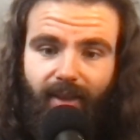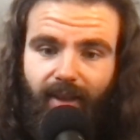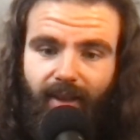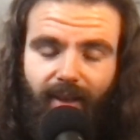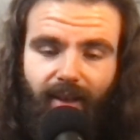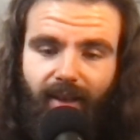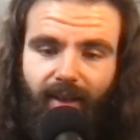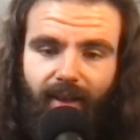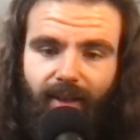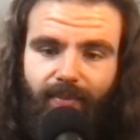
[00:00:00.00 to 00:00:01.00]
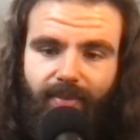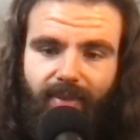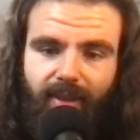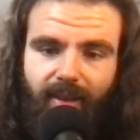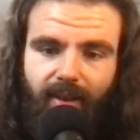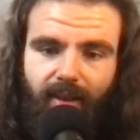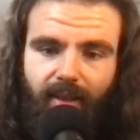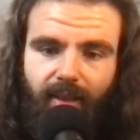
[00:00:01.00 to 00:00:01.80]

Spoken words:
(no one is talking)